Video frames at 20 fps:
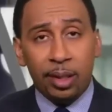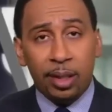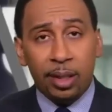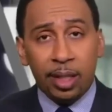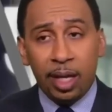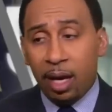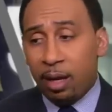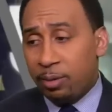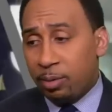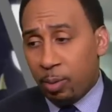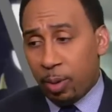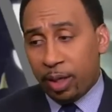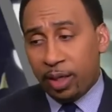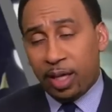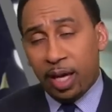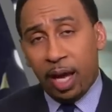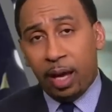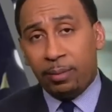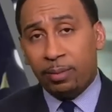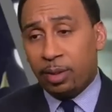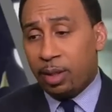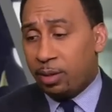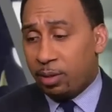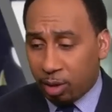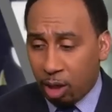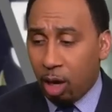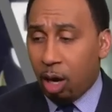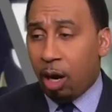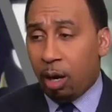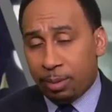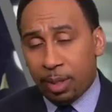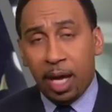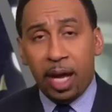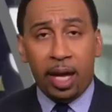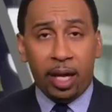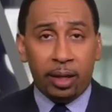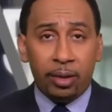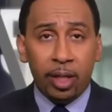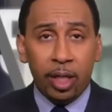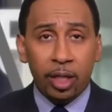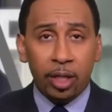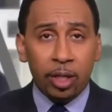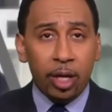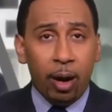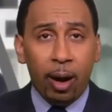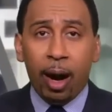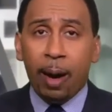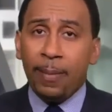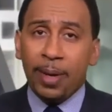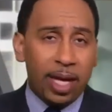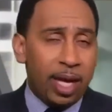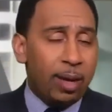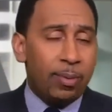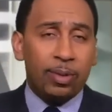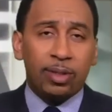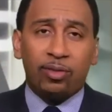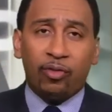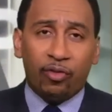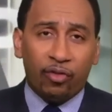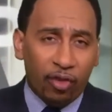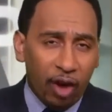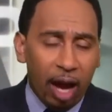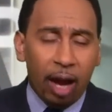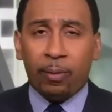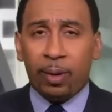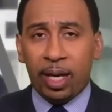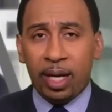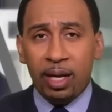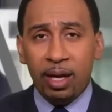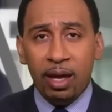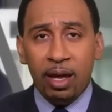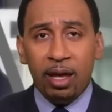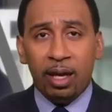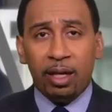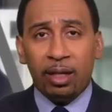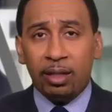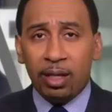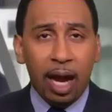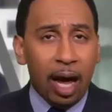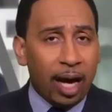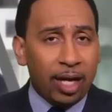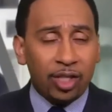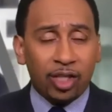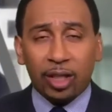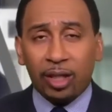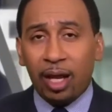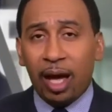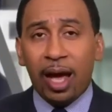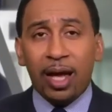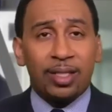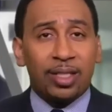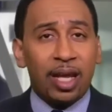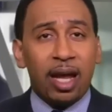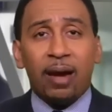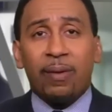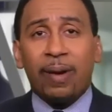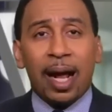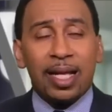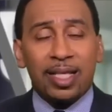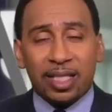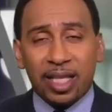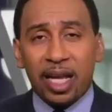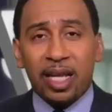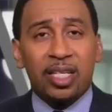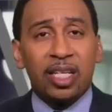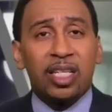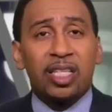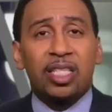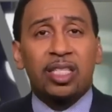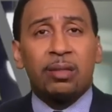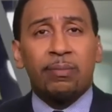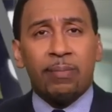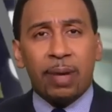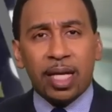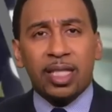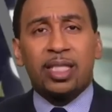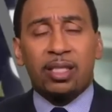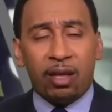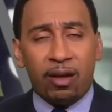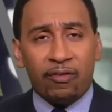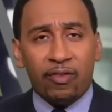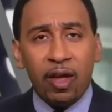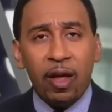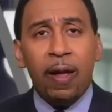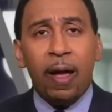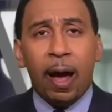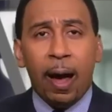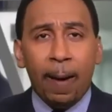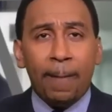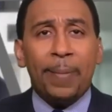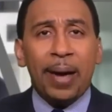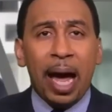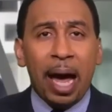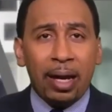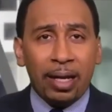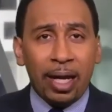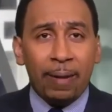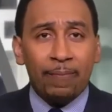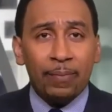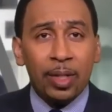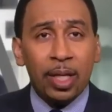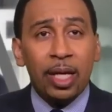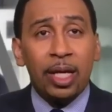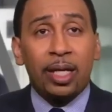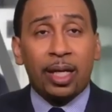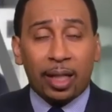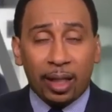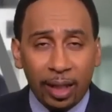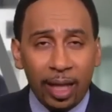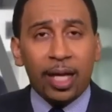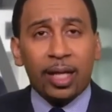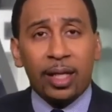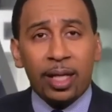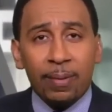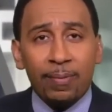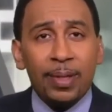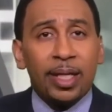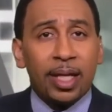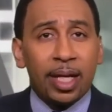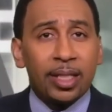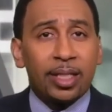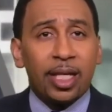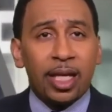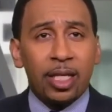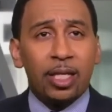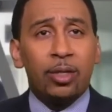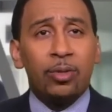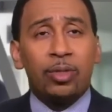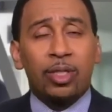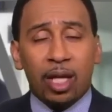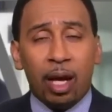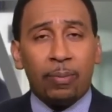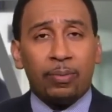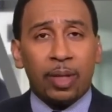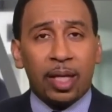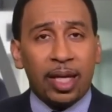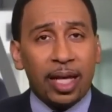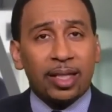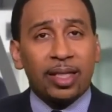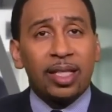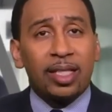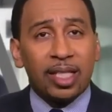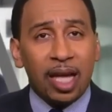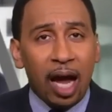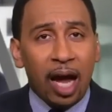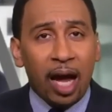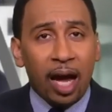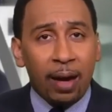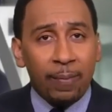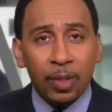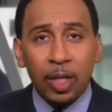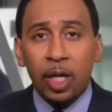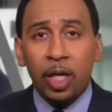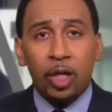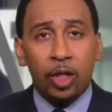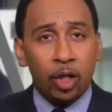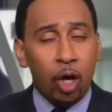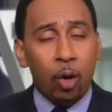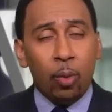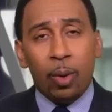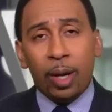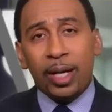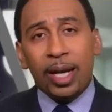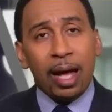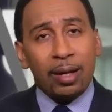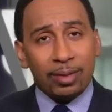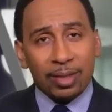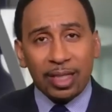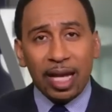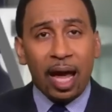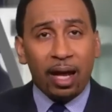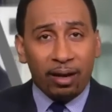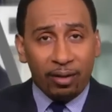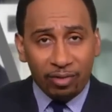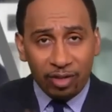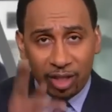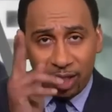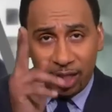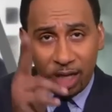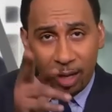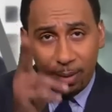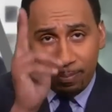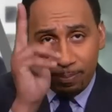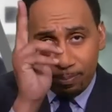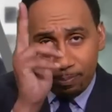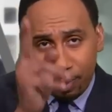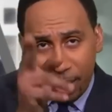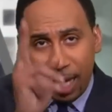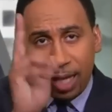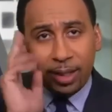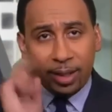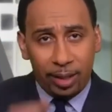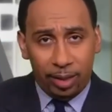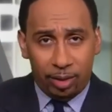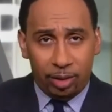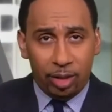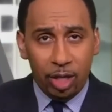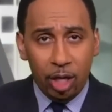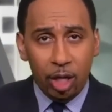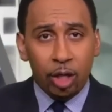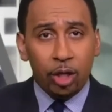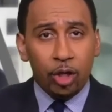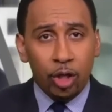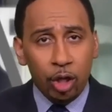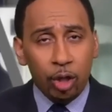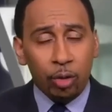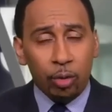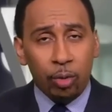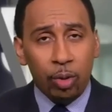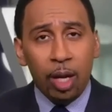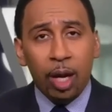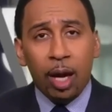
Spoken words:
Yeah, it was one game. Calm down. He was very nonchalant, dare I say dismissive about it. Clearly because he knew something at the time no one outside of Skip Bayless knew